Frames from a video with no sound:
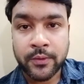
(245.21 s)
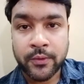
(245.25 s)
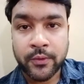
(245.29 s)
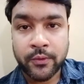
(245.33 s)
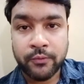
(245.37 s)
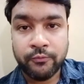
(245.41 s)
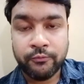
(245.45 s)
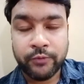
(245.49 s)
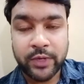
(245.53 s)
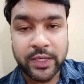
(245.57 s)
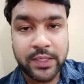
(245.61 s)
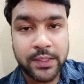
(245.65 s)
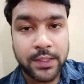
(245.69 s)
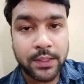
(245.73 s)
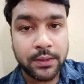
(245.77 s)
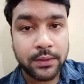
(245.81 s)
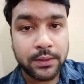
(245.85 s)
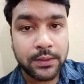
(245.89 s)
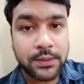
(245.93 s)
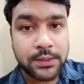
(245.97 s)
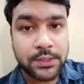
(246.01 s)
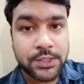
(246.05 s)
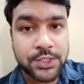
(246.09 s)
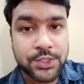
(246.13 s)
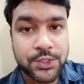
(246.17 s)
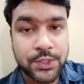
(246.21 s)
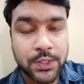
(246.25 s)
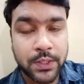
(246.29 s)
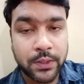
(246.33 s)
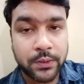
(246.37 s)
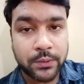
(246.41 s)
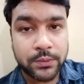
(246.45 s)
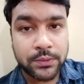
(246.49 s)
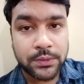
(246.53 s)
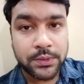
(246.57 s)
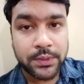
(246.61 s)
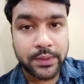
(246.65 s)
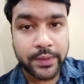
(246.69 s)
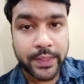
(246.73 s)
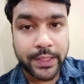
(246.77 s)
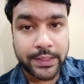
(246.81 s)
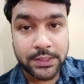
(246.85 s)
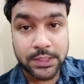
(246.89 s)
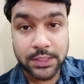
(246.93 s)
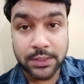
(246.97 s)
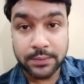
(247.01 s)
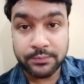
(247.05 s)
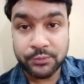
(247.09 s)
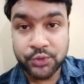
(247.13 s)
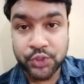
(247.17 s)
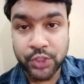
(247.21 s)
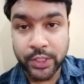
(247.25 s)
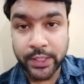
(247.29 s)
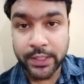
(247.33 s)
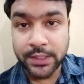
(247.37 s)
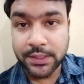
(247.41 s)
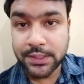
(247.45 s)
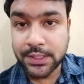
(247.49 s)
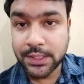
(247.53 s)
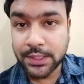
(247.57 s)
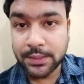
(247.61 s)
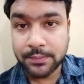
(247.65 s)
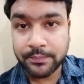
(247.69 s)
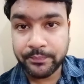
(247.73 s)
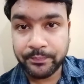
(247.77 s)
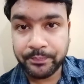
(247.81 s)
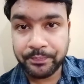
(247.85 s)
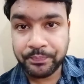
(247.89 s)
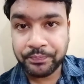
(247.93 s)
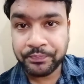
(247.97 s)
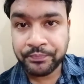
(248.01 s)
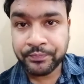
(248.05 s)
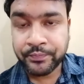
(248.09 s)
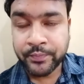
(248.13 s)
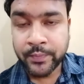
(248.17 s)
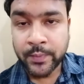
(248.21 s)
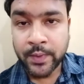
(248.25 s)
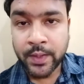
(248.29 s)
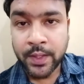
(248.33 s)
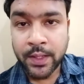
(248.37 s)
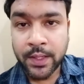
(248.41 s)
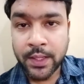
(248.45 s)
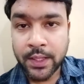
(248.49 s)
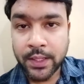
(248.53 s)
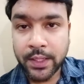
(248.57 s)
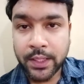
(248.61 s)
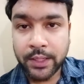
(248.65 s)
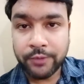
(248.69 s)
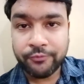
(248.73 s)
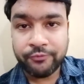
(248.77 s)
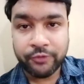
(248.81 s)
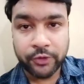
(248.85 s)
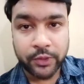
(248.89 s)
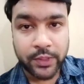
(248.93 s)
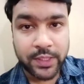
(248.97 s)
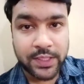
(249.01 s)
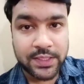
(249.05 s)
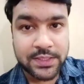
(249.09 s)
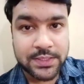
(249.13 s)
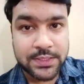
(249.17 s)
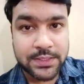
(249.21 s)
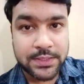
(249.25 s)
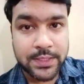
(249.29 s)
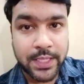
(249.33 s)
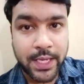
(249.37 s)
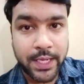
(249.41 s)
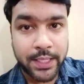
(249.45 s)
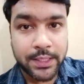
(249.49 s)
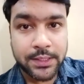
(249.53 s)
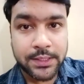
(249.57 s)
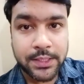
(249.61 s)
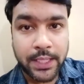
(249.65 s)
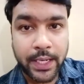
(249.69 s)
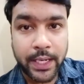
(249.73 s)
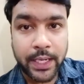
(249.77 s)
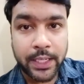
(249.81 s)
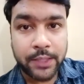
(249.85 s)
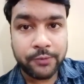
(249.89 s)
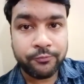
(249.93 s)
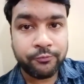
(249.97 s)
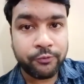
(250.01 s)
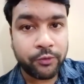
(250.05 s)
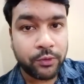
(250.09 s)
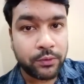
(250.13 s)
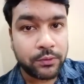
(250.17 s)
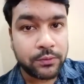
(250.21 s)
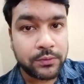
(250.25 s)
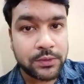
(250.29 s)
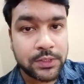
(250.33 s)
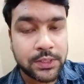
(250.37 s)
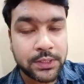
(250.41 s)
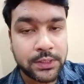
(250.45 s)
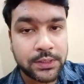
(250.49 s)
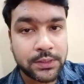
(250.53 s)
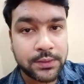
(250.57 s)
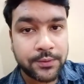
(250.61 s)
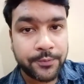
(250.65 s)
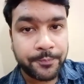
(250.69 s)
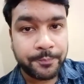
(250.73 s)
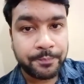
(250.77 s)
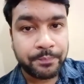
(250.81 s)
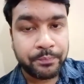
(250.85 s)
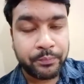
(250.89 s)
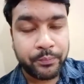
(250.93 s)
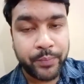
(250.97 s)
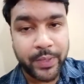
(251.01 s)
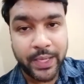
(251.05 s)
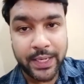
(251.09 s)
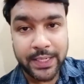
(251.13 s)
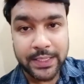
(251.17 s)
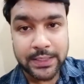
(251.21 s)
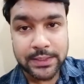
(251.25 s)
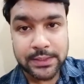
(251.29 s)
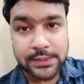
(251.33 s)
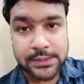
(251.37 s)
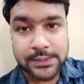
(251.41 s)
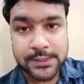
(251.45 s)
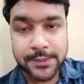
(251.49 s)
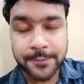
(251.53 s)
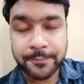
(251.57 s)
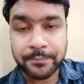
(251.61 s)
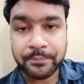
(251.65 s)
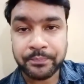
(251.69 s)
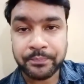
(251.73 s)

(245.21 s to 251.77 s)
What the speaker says: When he heard the sound that "Come child come," he forgets that and follows the parents.